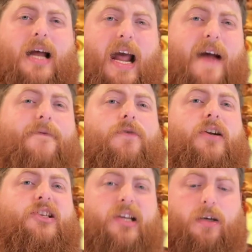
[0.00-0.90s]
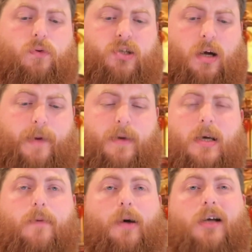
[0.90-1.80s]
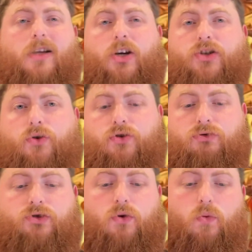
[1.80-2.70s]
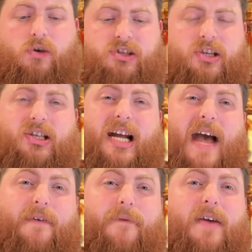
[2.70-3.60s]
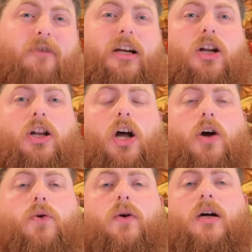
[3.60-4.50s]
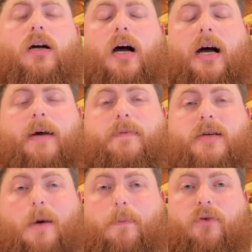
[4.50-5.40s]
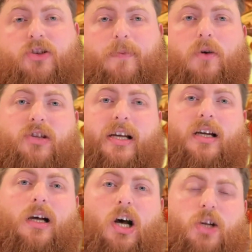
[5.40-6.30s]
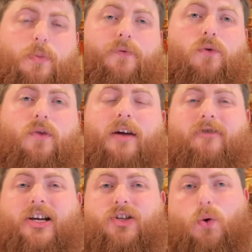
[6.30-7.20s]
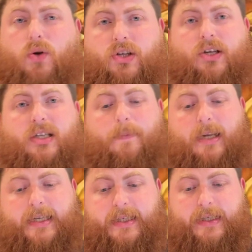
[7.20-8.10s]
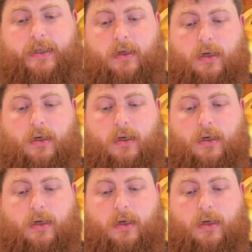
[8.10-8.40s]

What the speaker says: every single time. But unlike sorcerers or wizards, they have a very low number of spells they can cast before their resources are depleted.